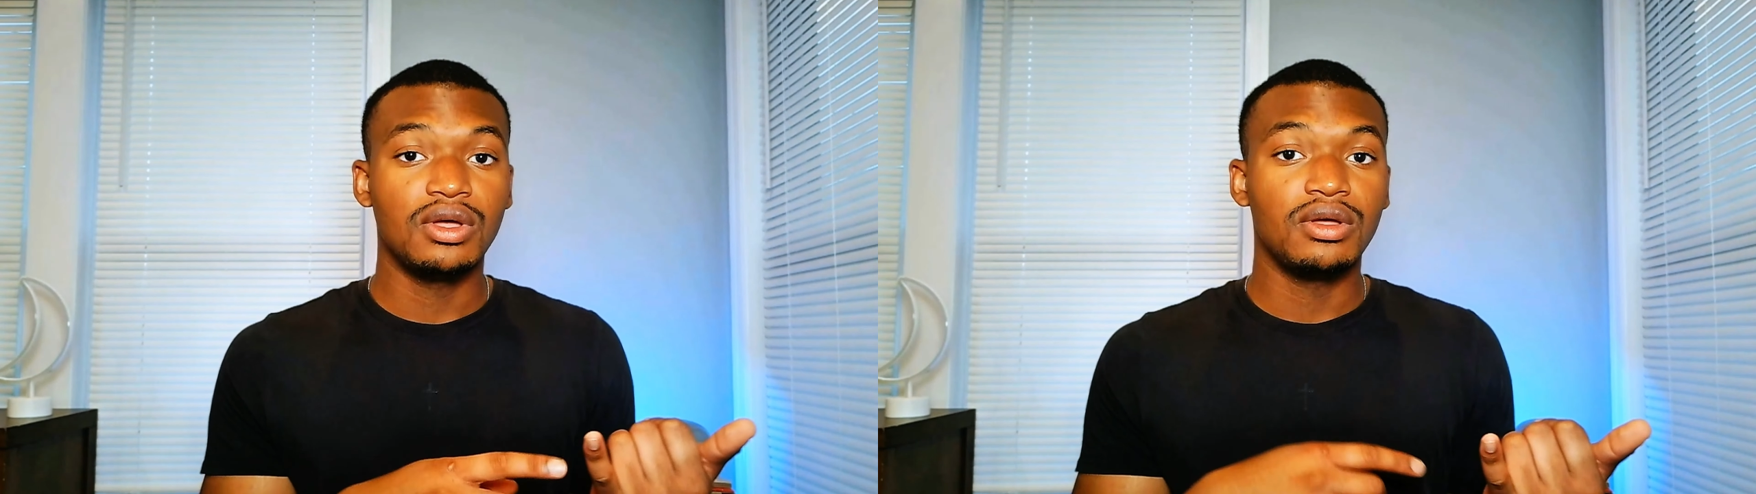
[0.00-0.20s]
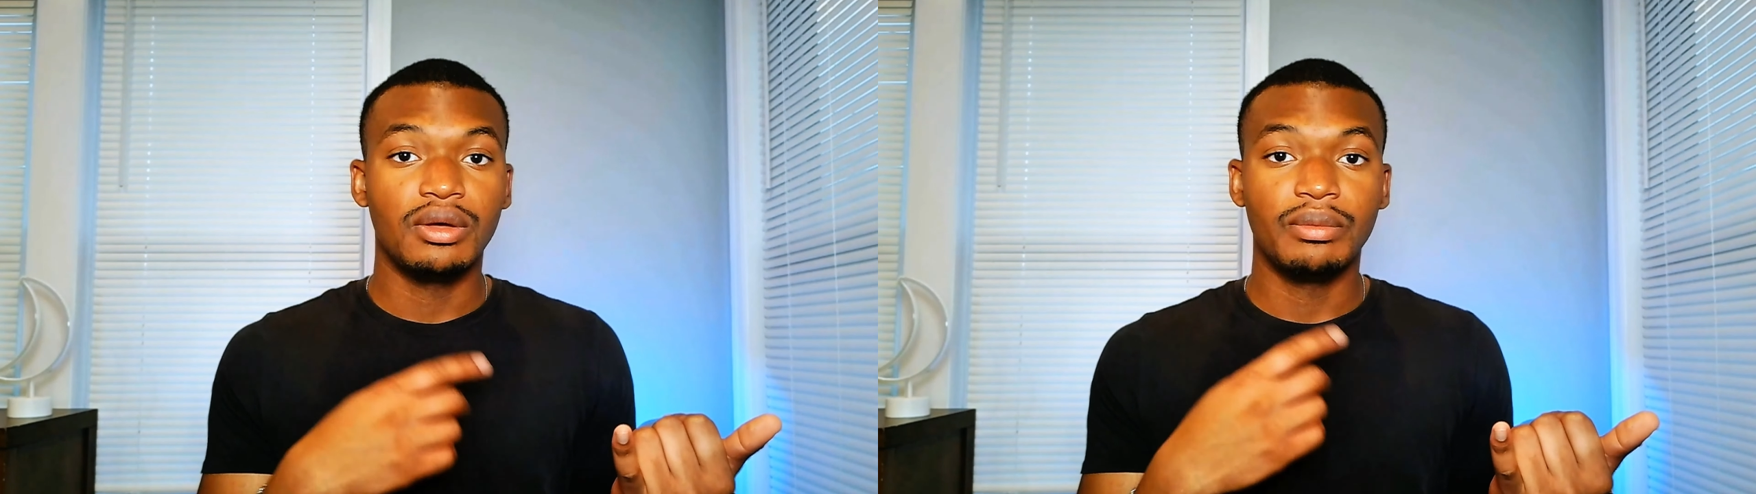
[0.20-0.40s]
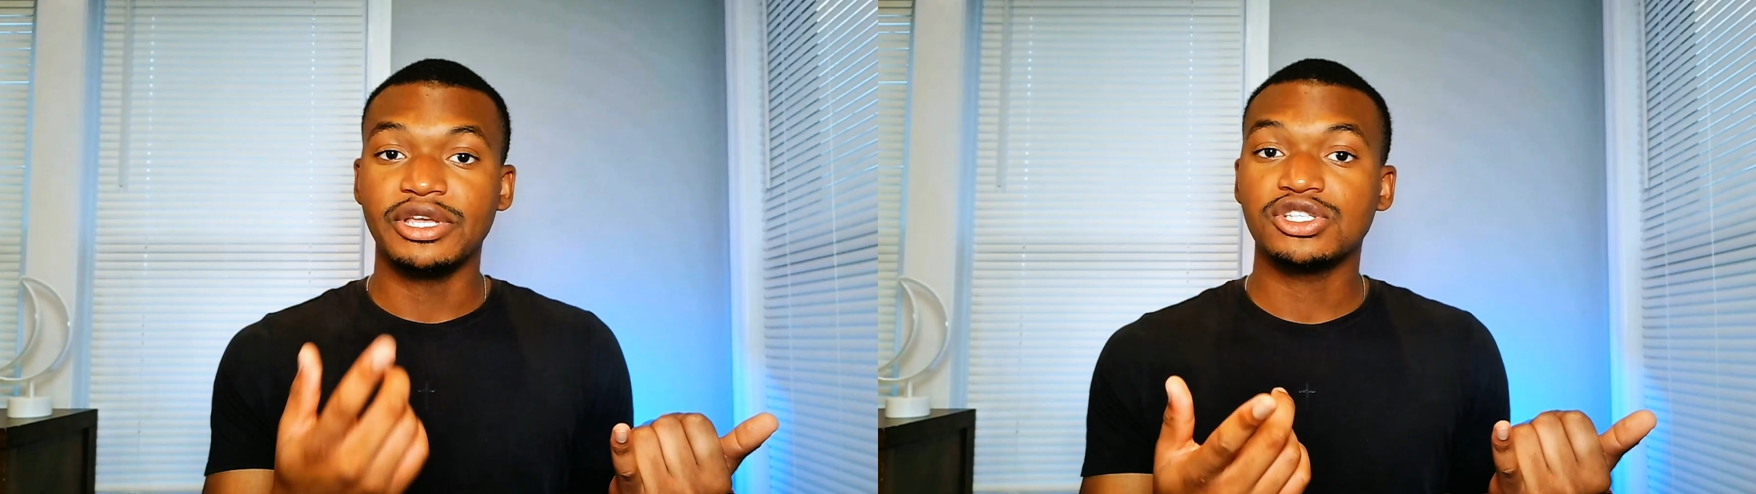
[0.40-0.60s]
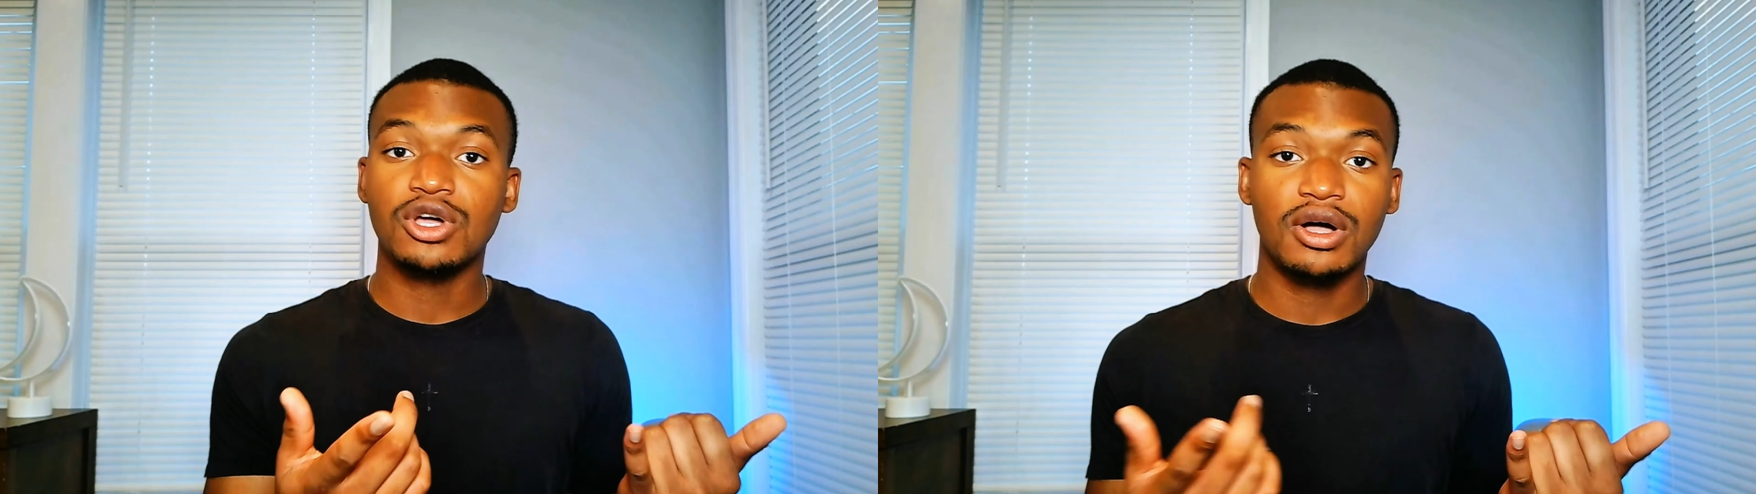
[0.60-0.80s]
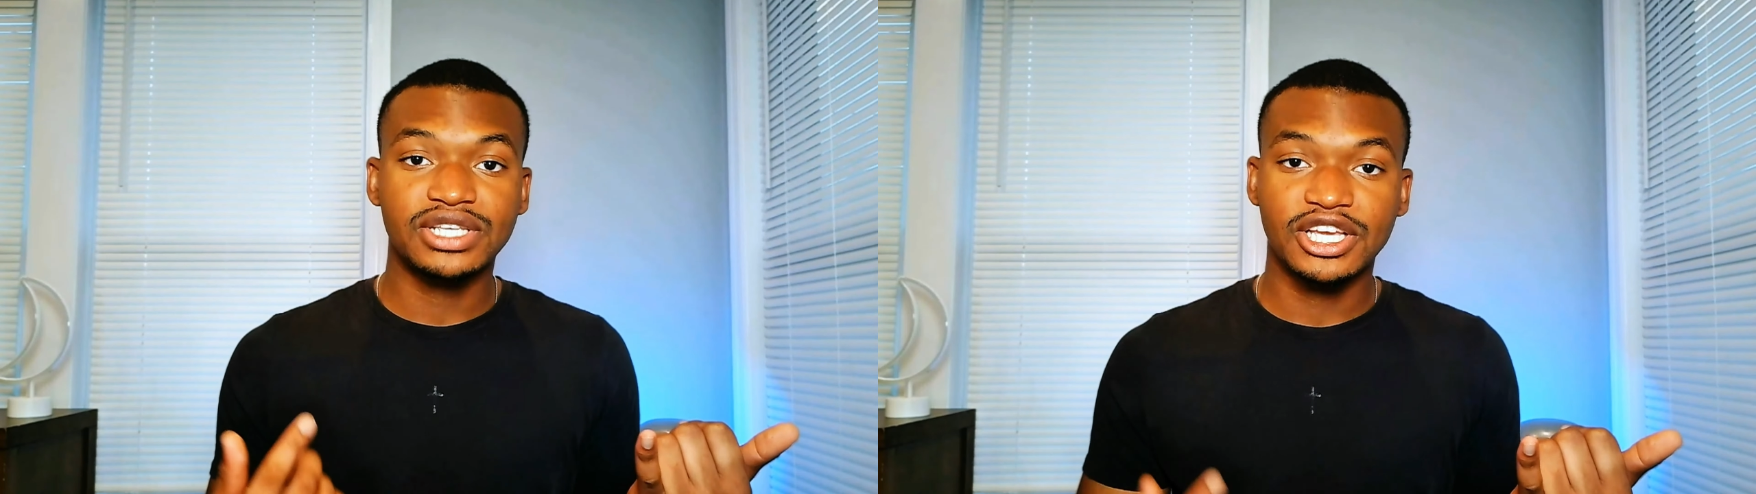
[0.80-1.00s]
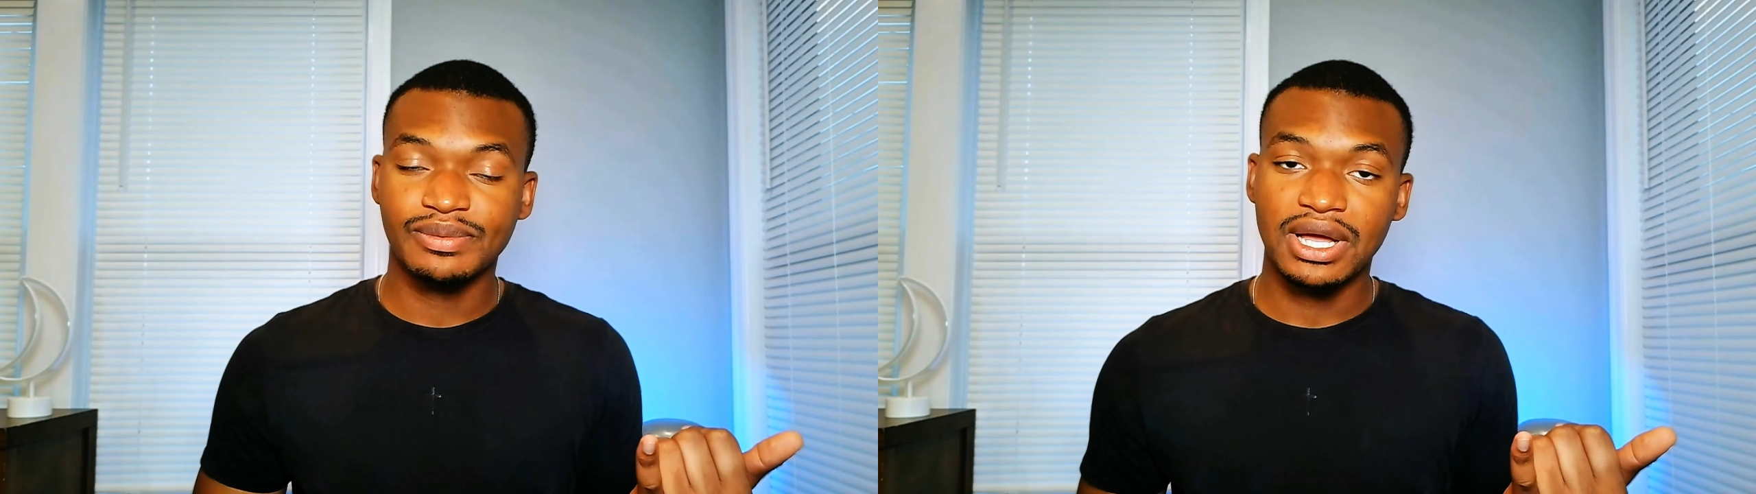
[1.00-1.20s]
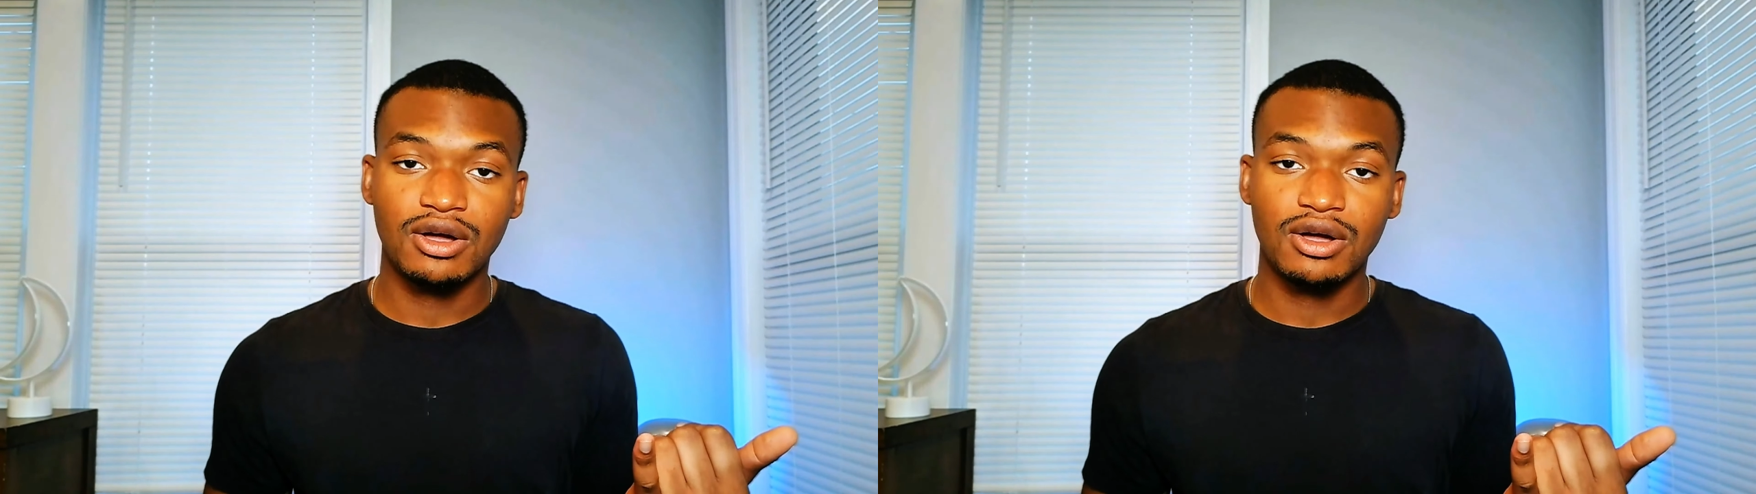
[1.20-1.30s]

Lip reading: a missed call text back